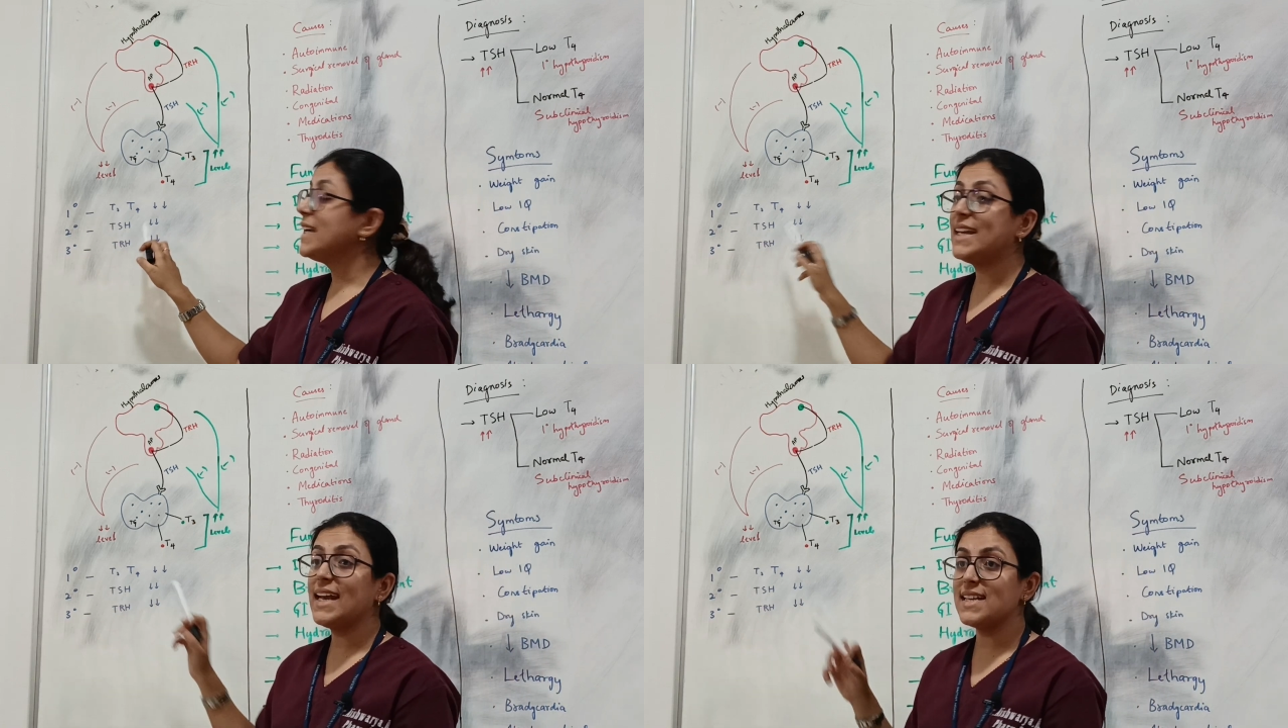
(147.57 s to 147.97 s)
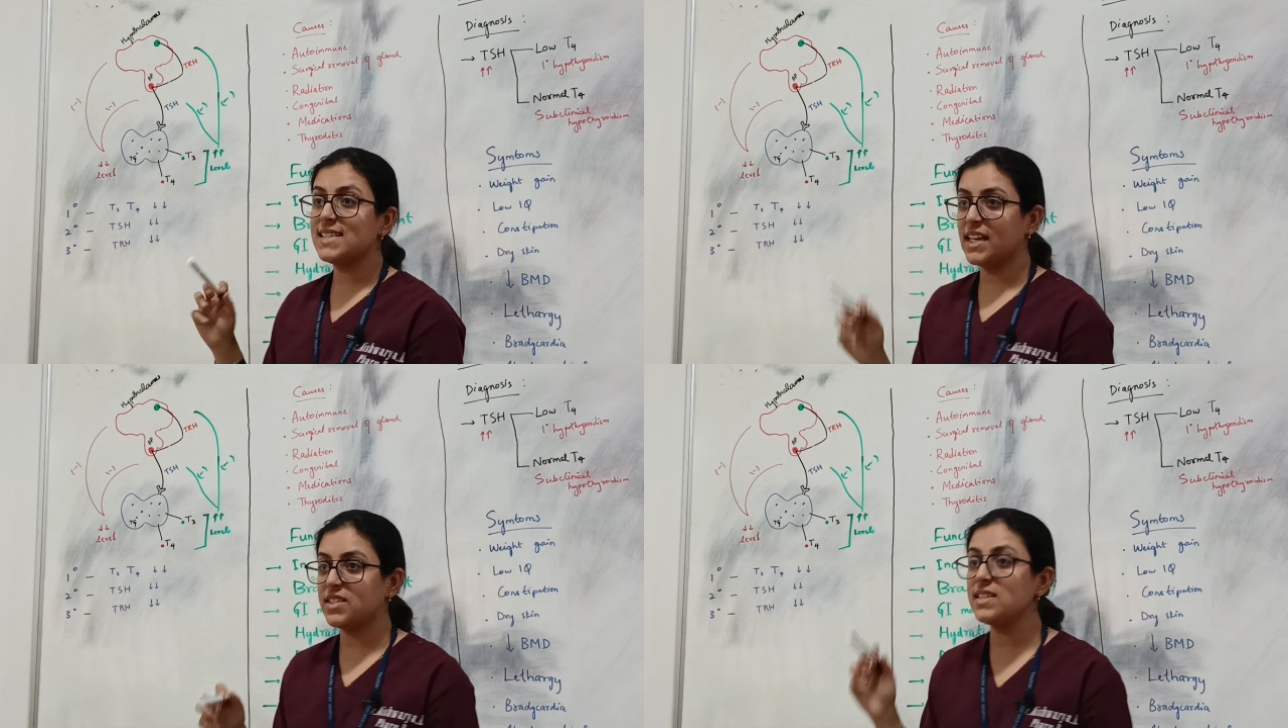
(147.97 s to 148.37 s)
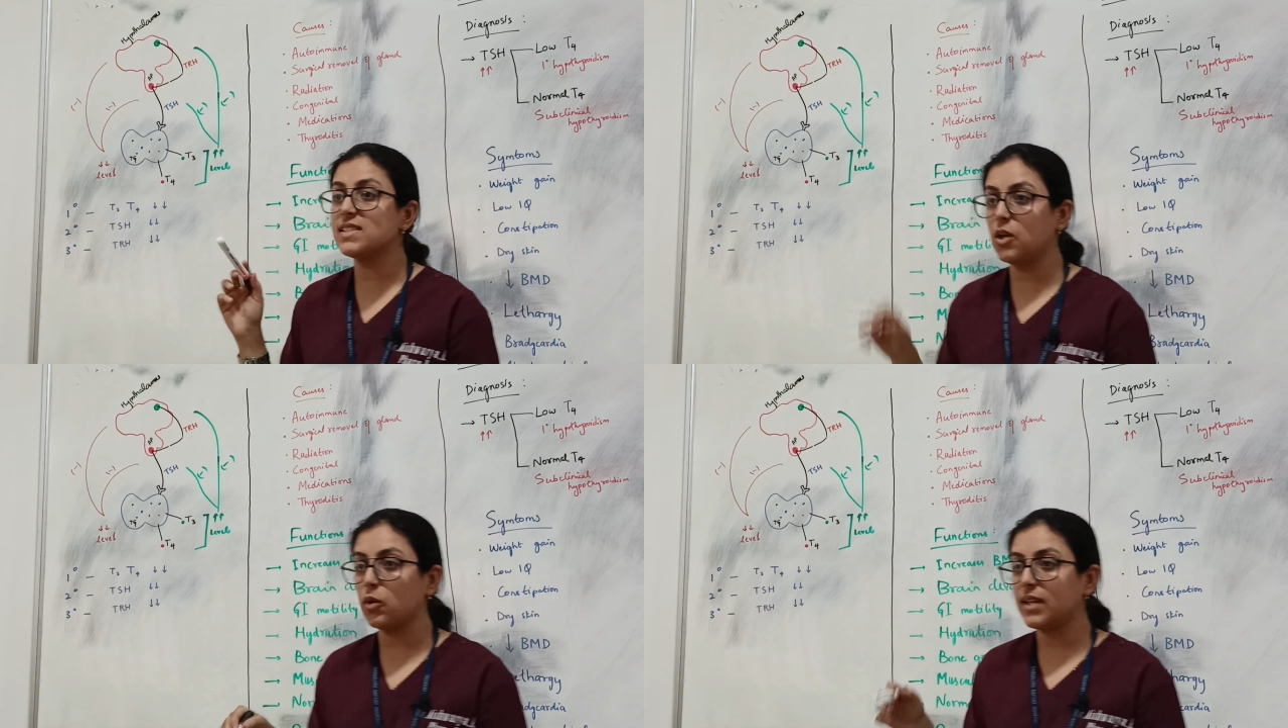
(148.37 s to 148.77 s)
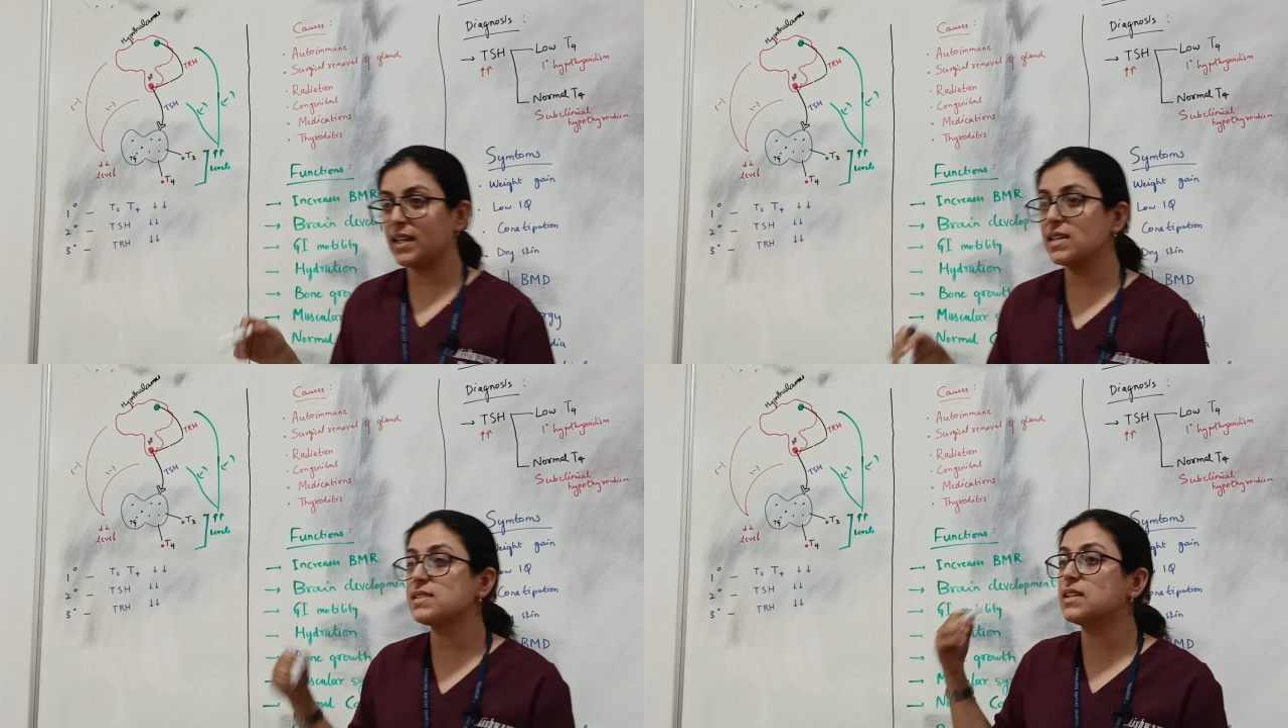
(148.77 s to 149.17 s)
TSH is low.
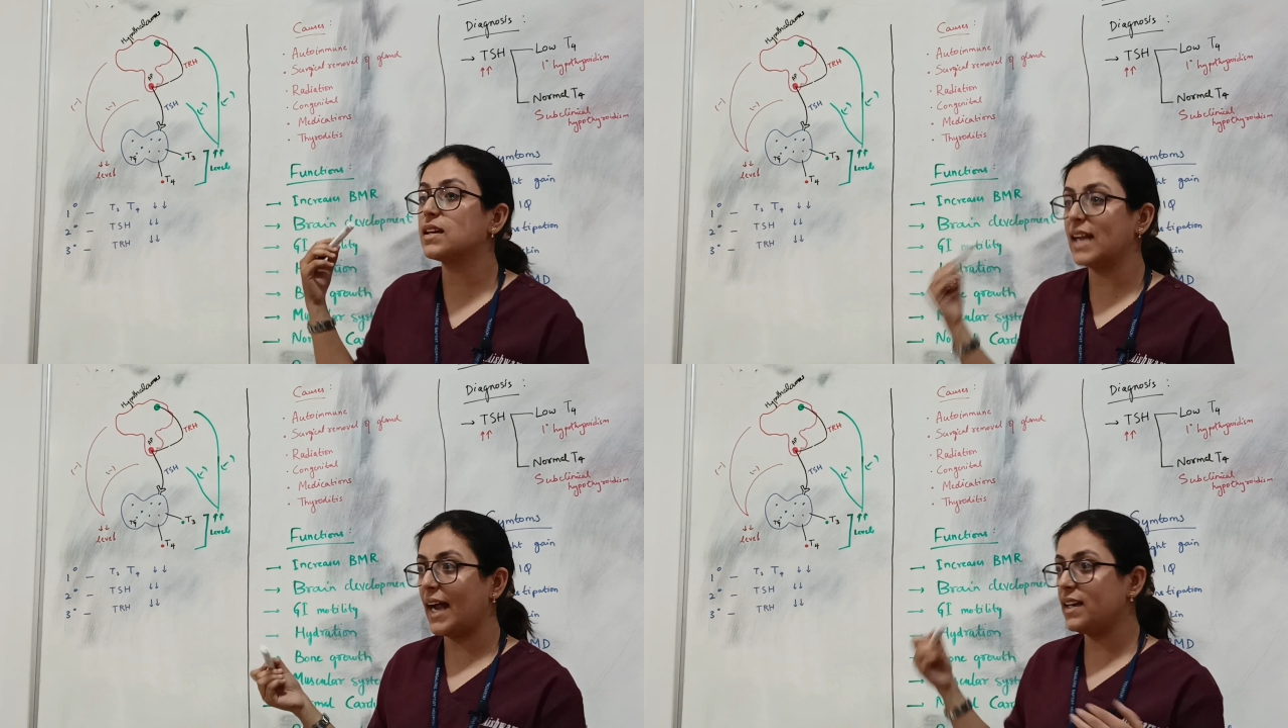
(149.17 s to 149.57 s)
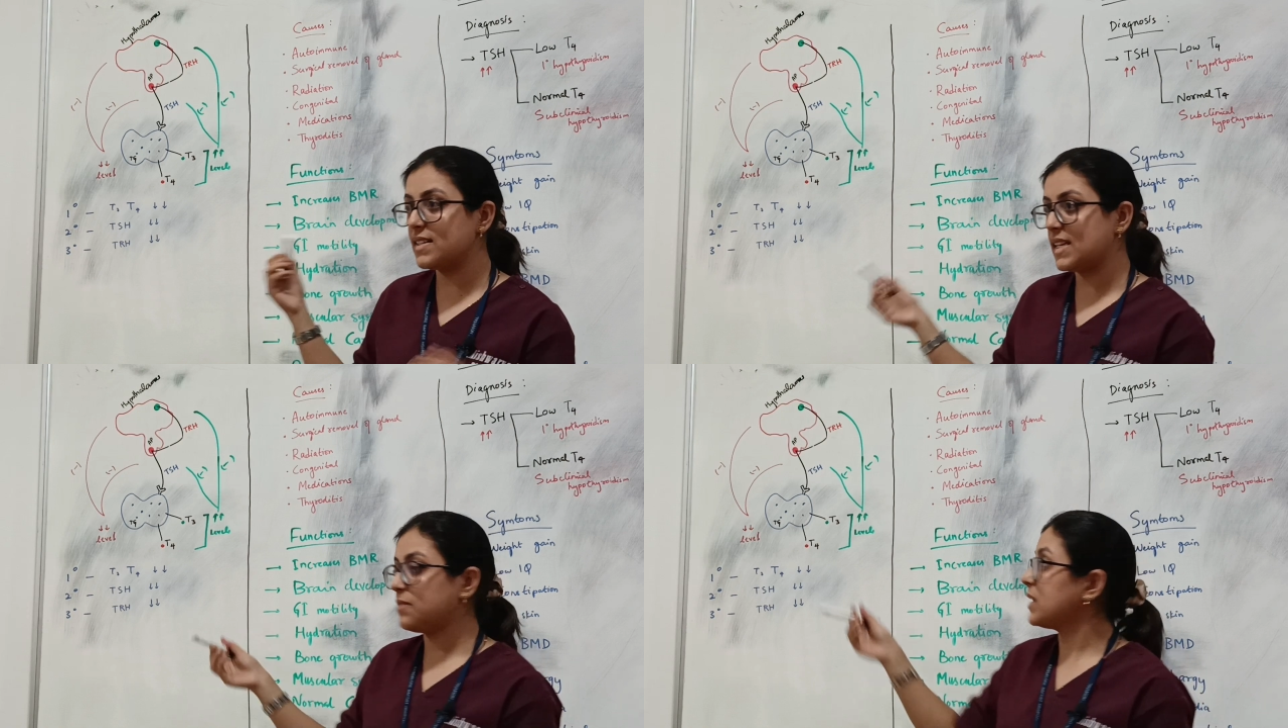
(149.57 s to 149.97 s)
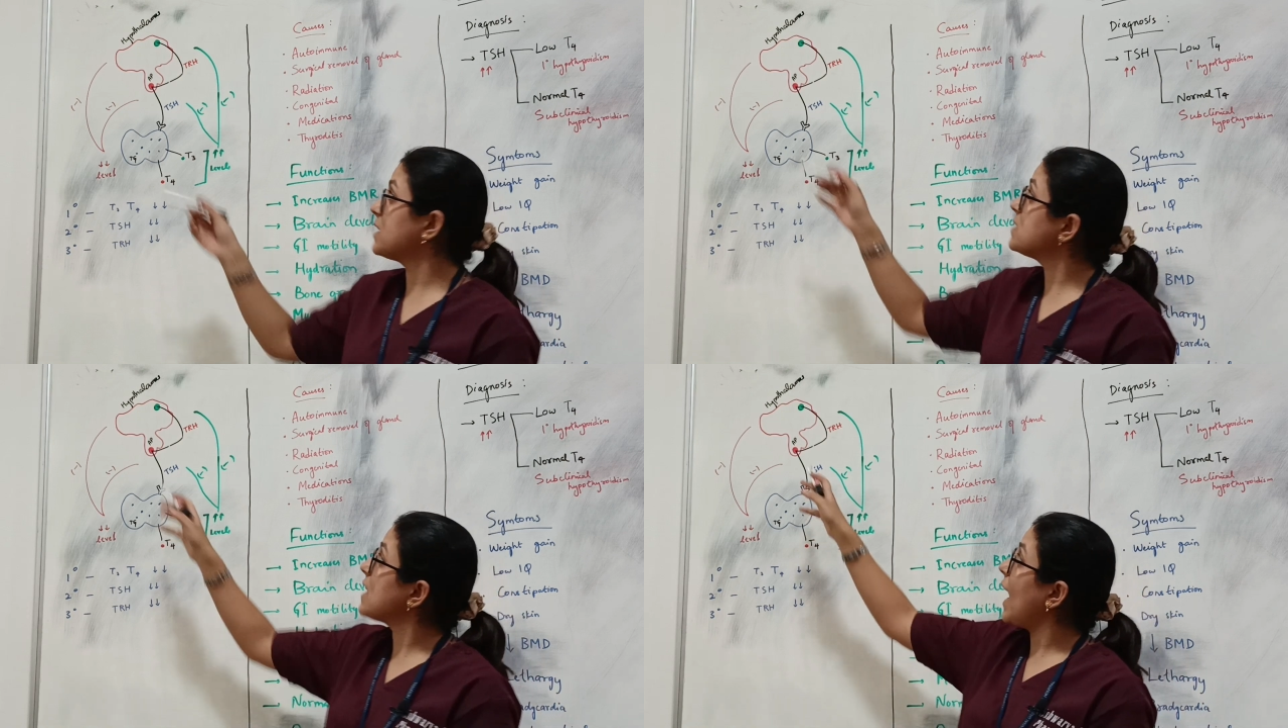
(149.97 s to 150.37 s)
That is the gland itself. That is